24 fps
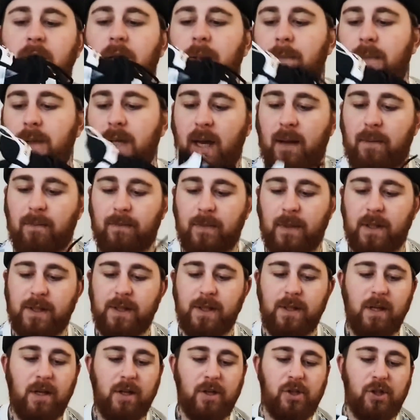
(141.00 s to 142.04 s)
But yeah, it's a
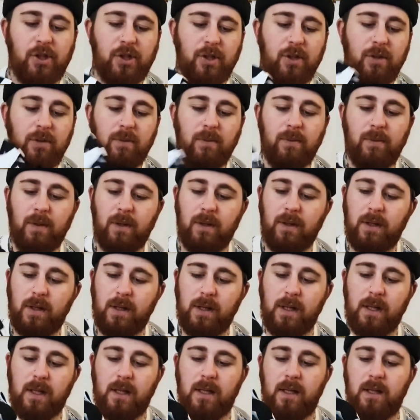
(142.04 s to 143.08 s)
nice shoe.
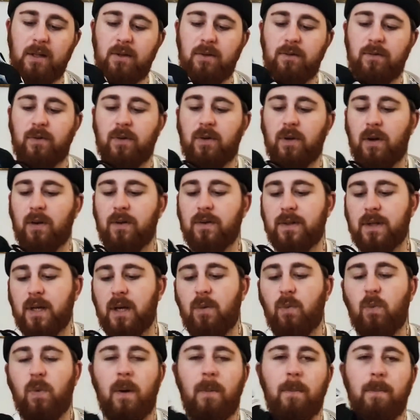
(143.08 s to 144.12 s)
Here you've got a
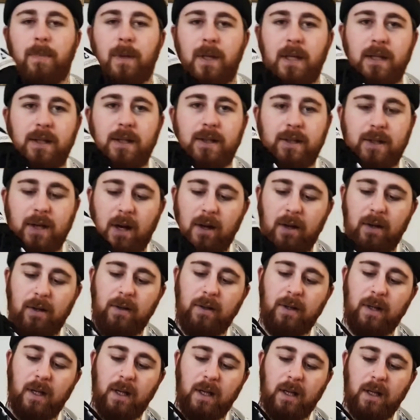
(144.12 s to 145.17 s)
one-piece
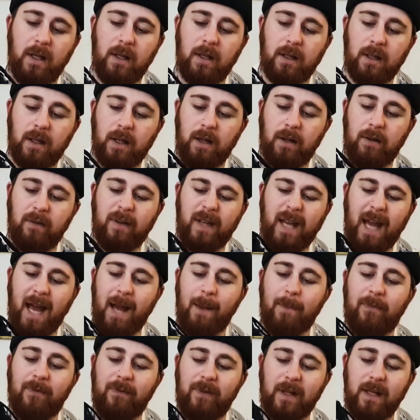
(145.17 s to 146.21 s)
toe kind of
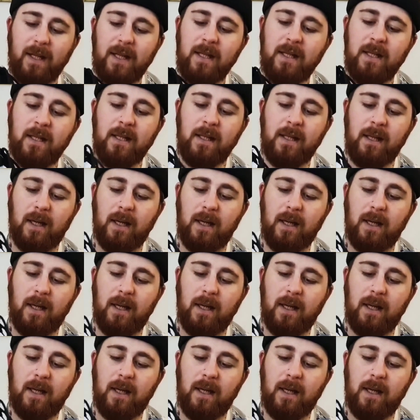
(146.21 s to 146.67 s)
cap thingy.